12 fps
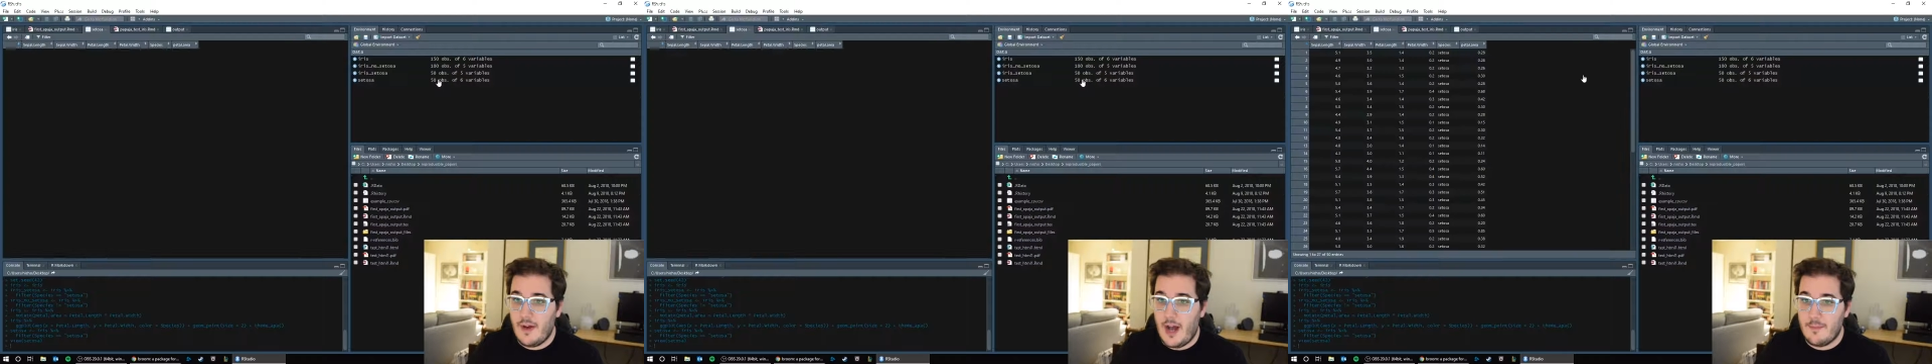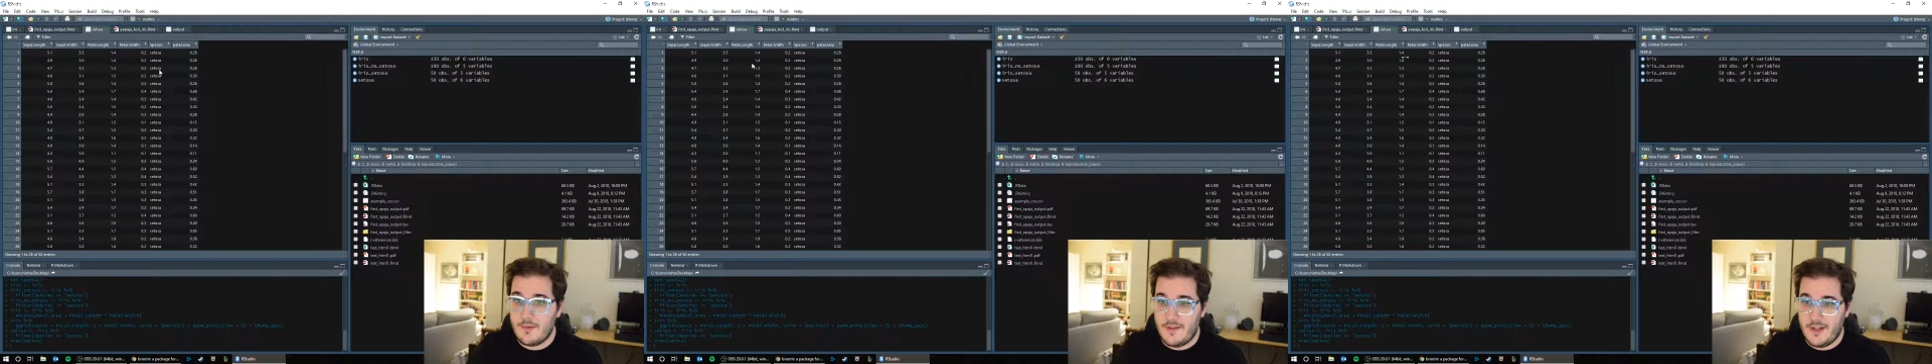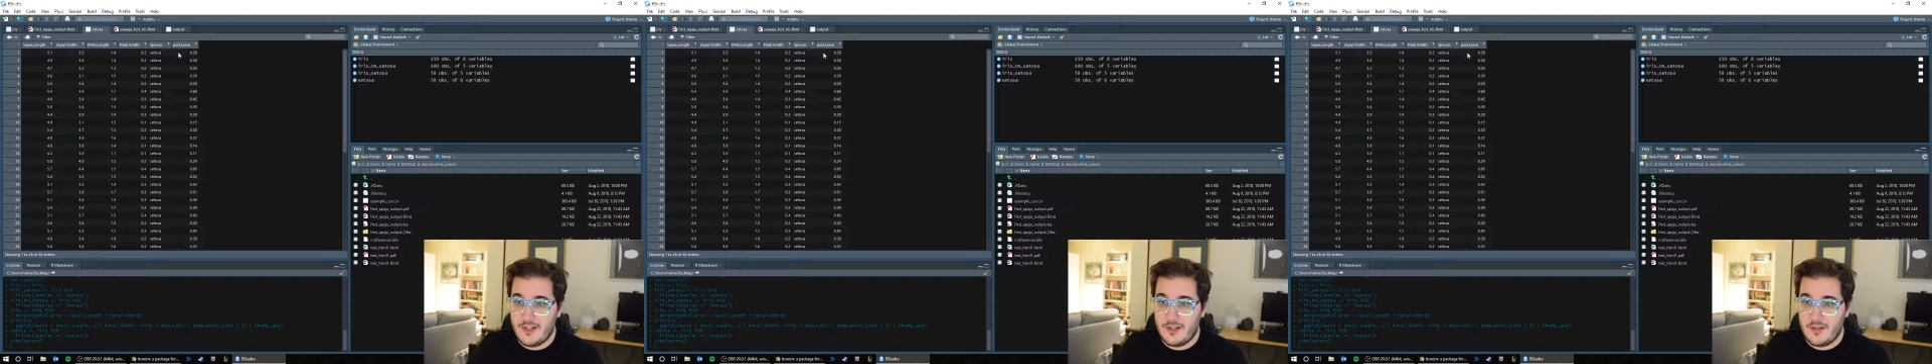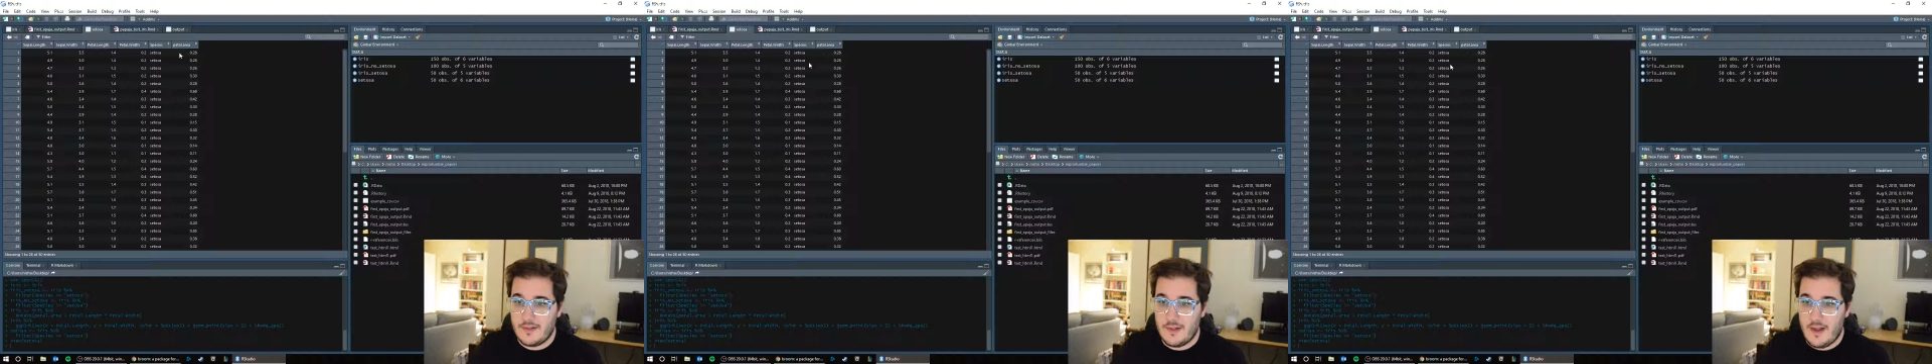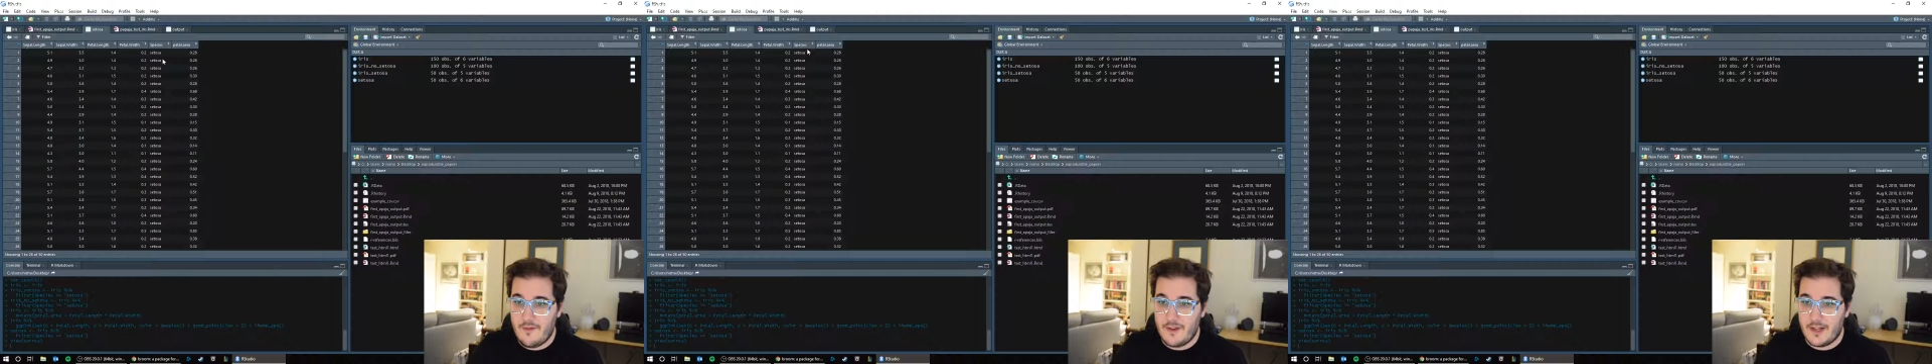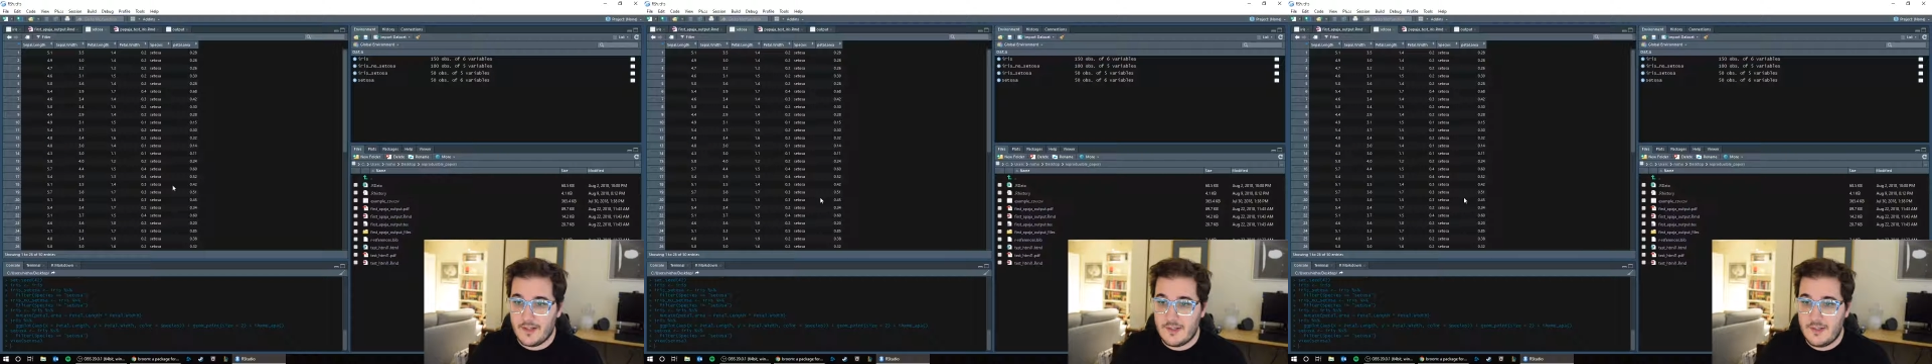observations.
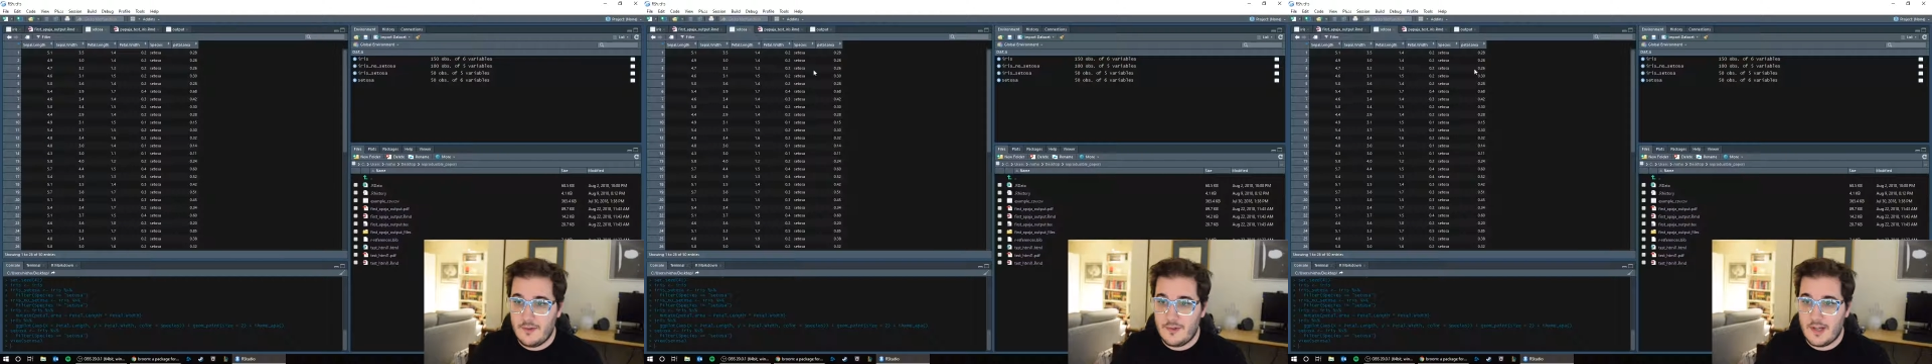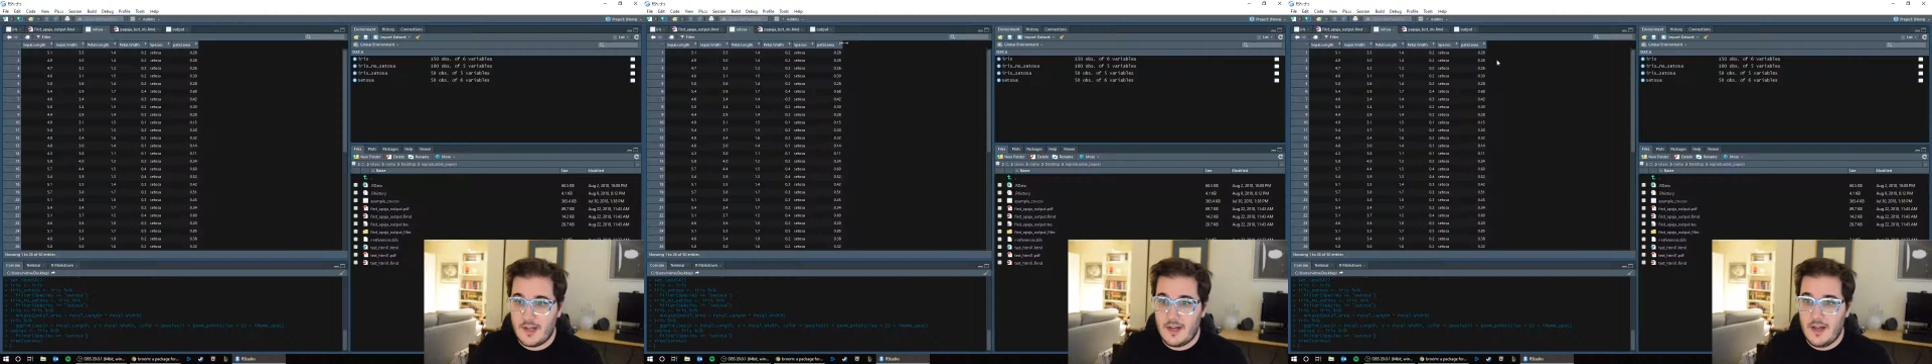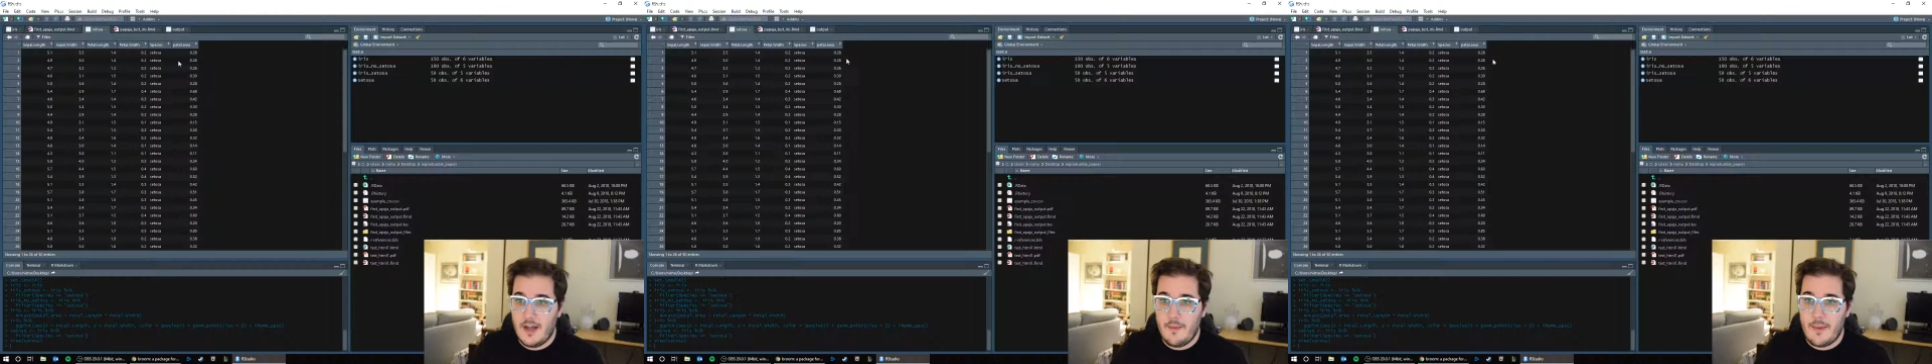Everything Setosa,